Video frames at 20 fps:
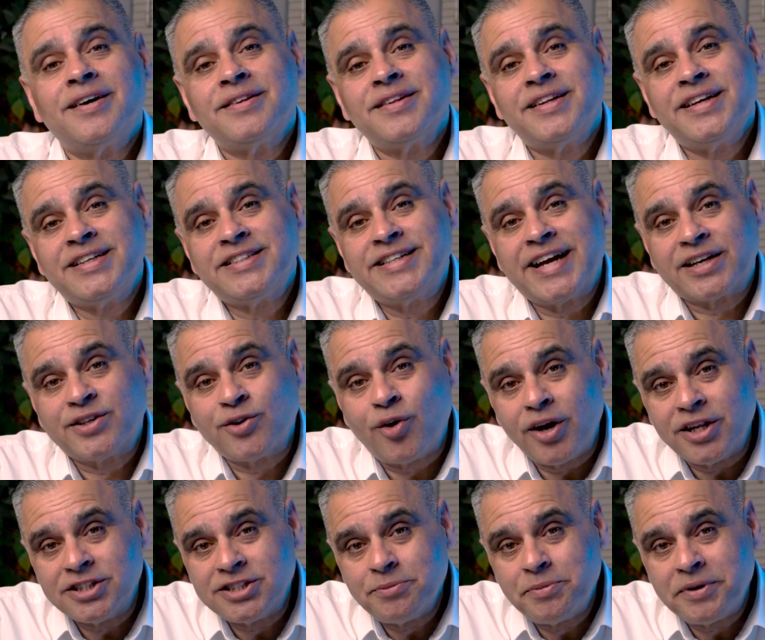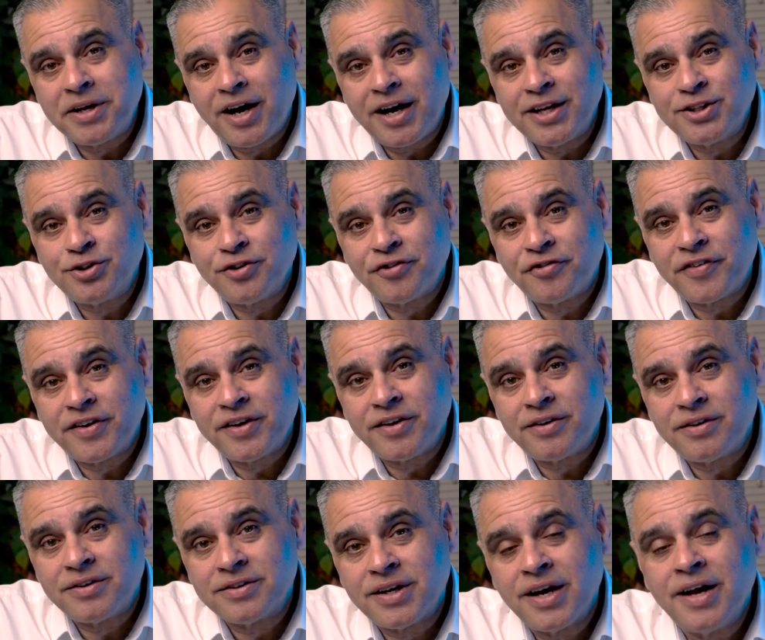the technology behind your
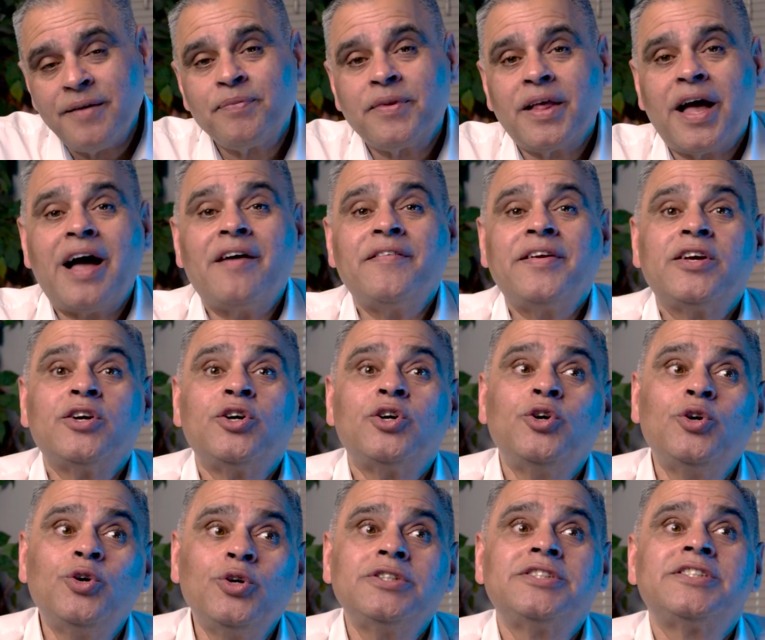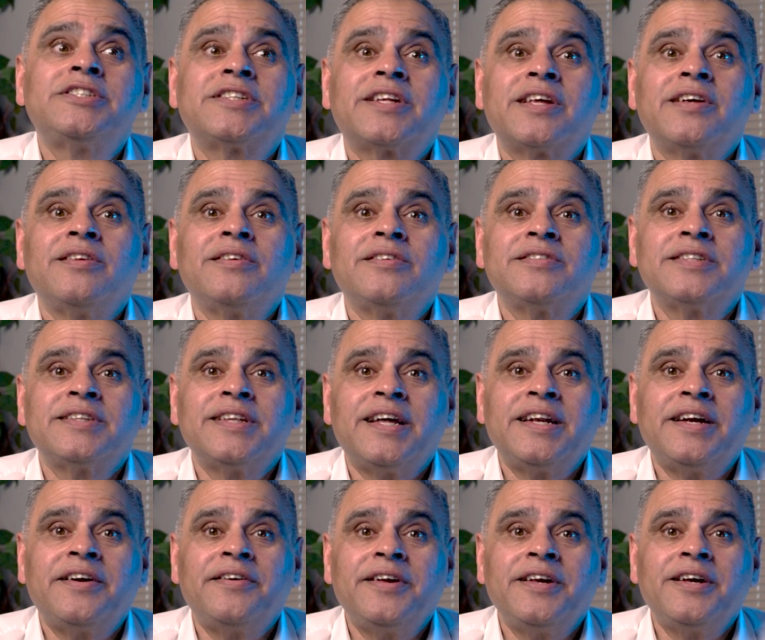field, having good skills in that
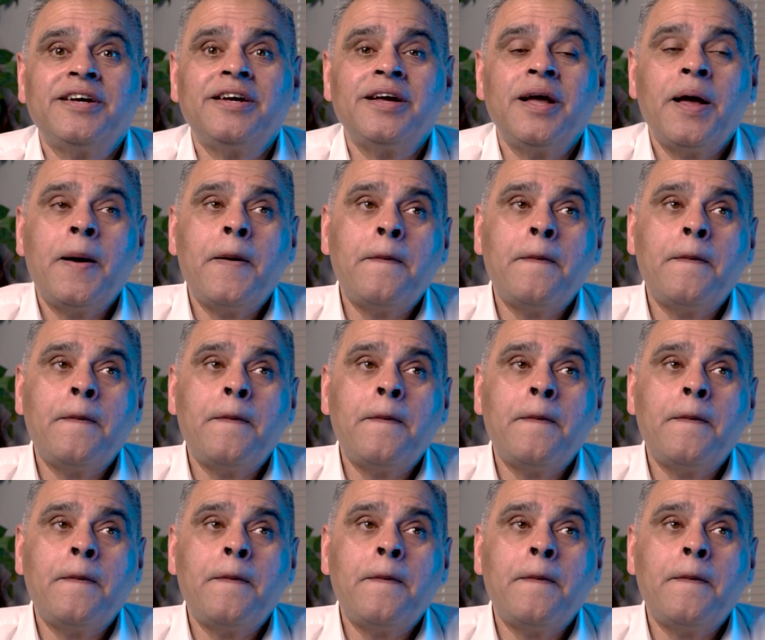area,